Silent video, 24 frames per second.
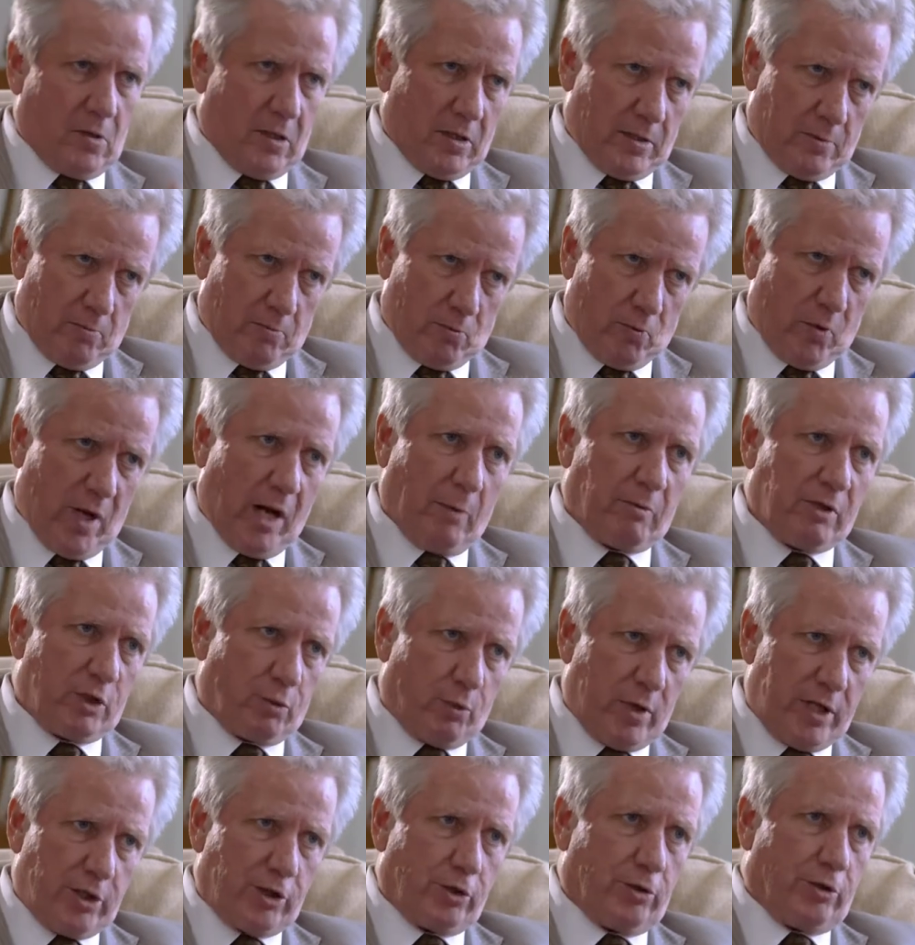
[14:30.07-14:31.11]
in, when I was
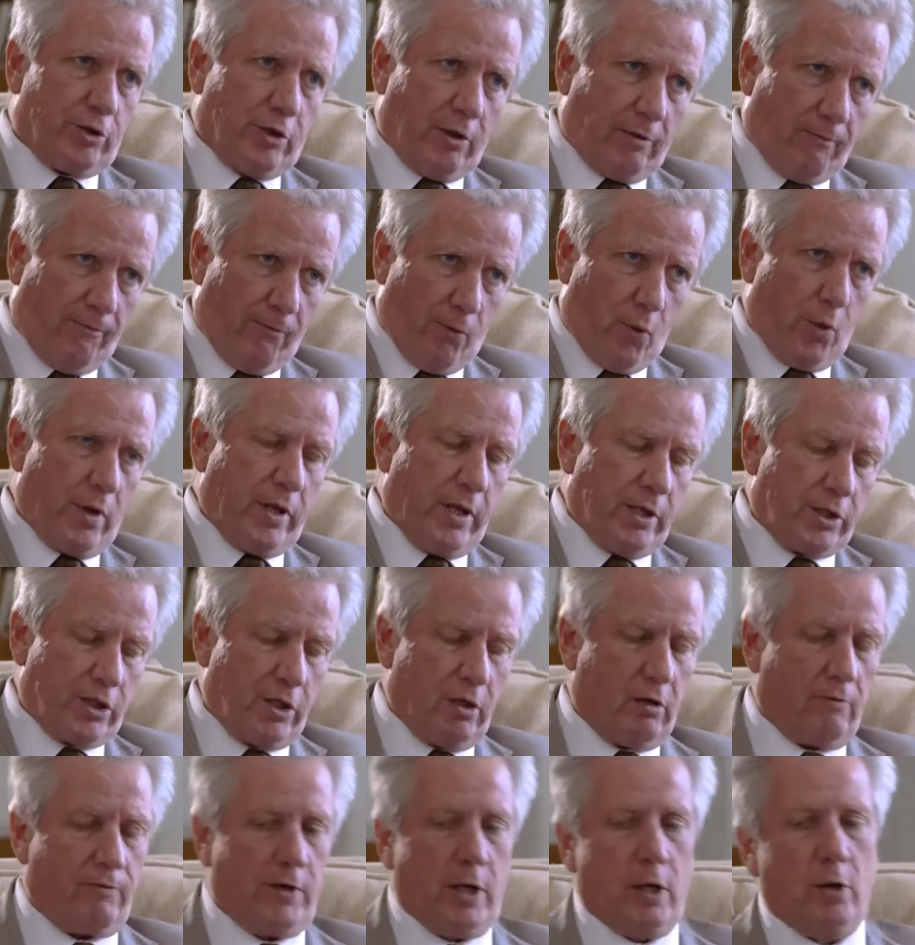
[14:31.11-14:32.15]
researching for this
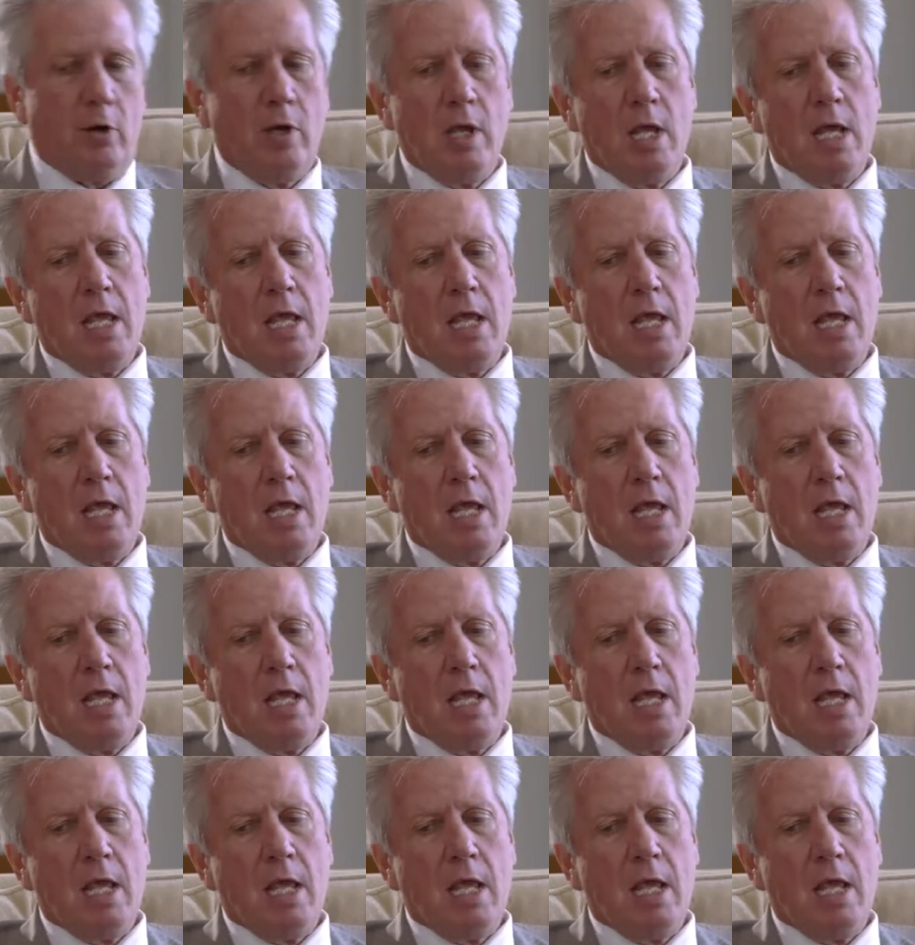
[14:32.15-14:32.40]
interview,